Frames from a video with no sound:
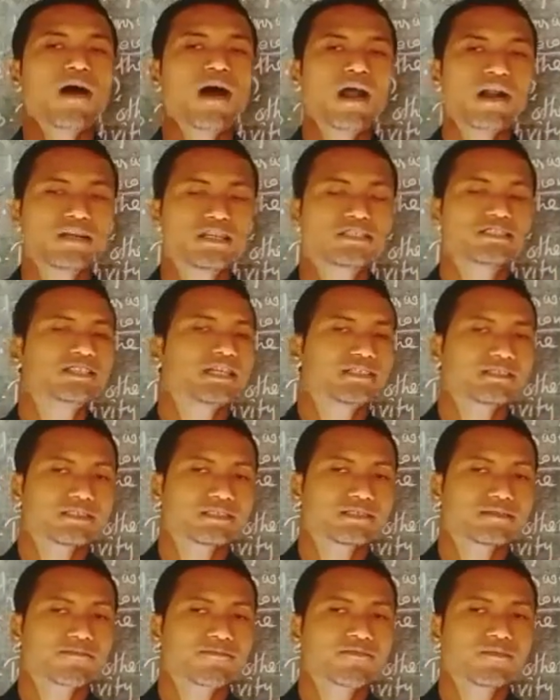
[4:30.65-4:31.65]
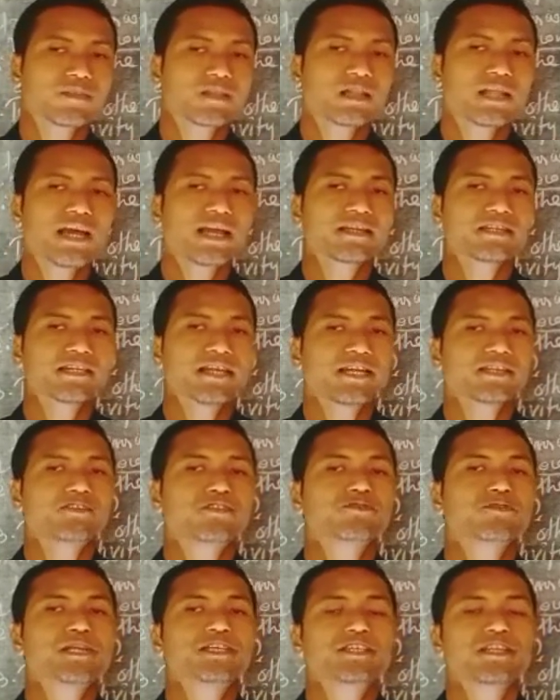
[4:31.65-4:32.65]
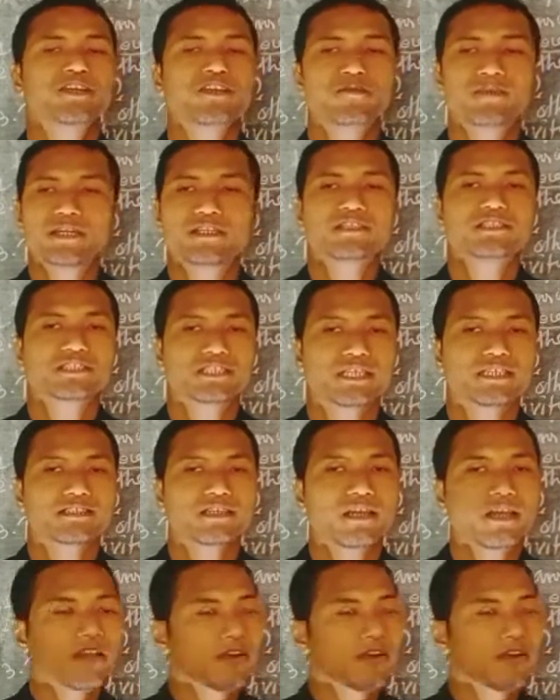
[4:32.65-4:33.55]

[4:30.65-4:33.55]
far distance, like 10 to 20 kilometer distance?